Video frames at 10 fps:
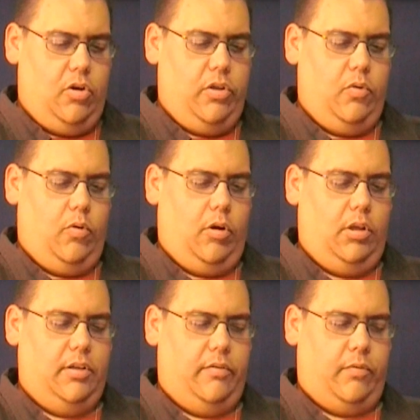in the
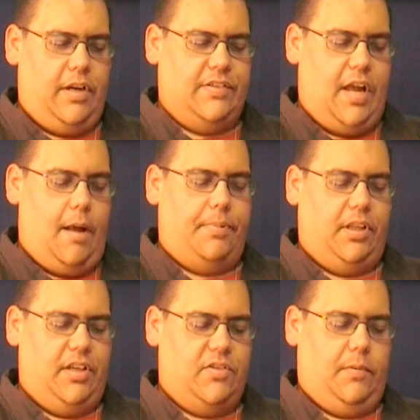world of
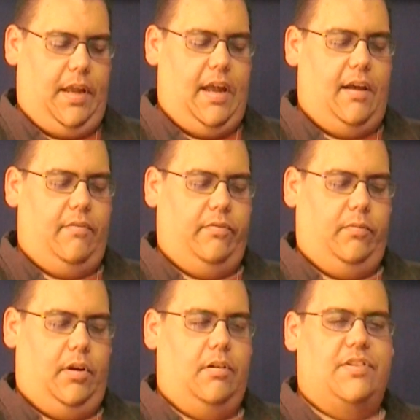Raceopolis, we have
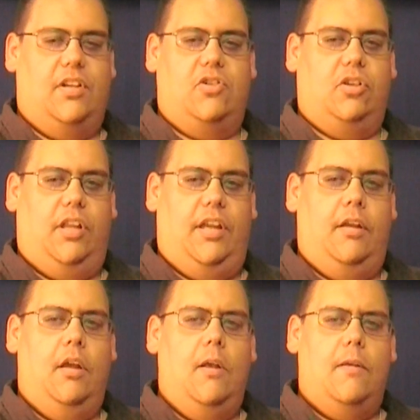what are essentially
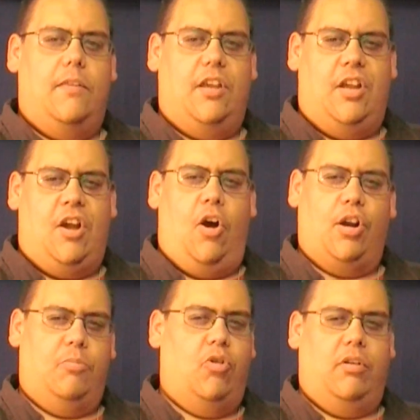the
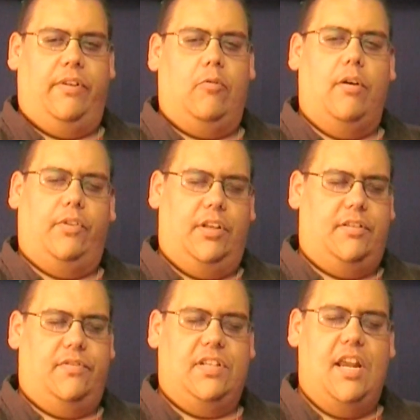automotive equivalent
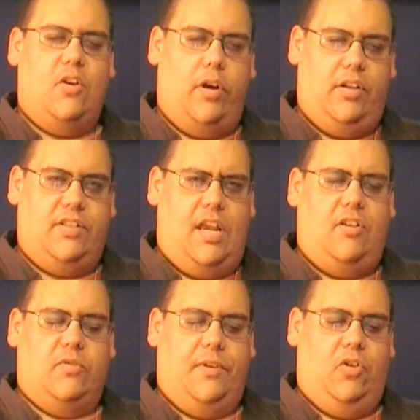of snake oil
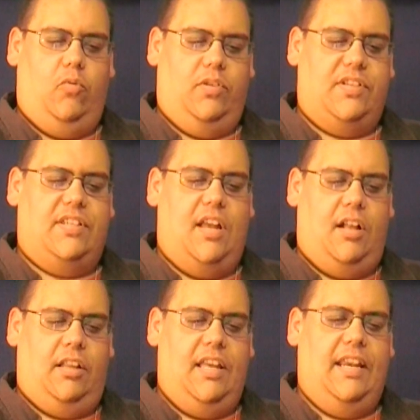salesmen who will
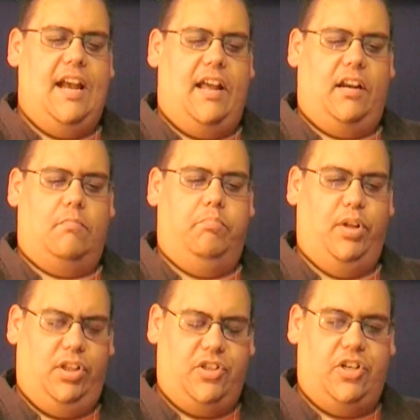sell idiotic
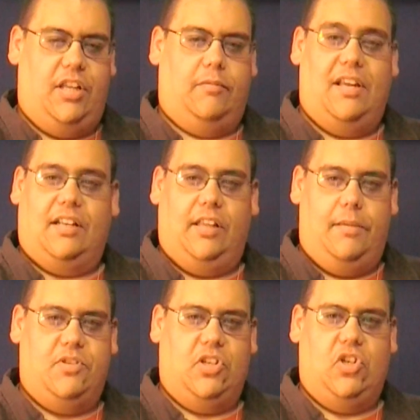bullshit that
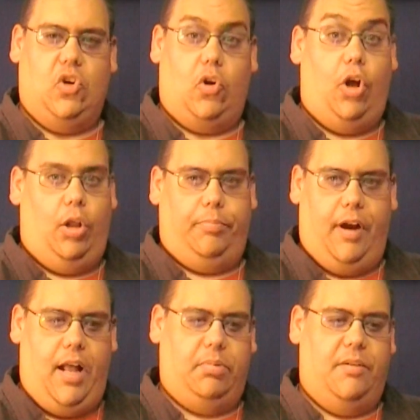claims to cure all
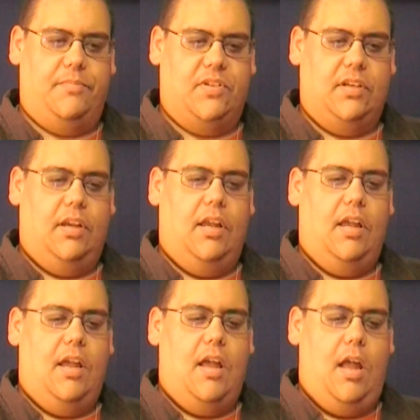problems.
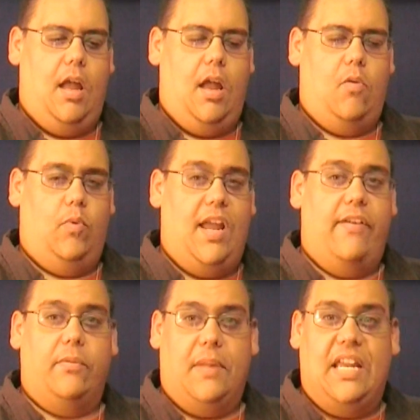And we
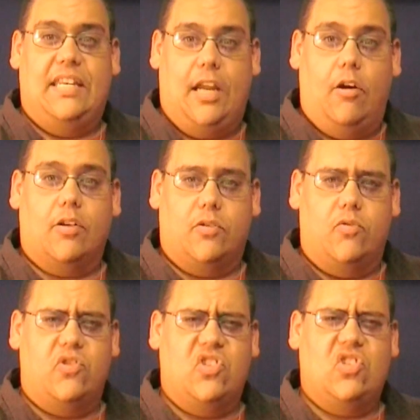have a main character
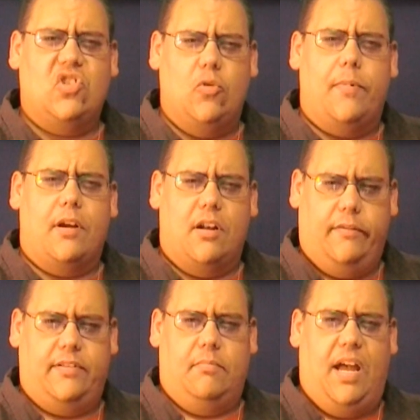who's stupid
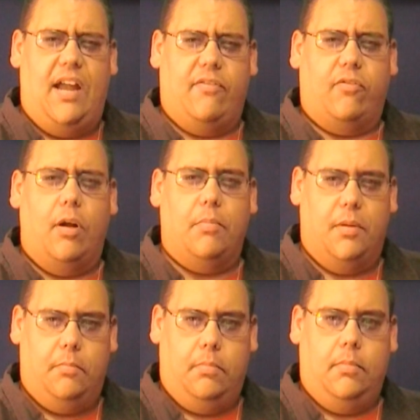enough to buy from them.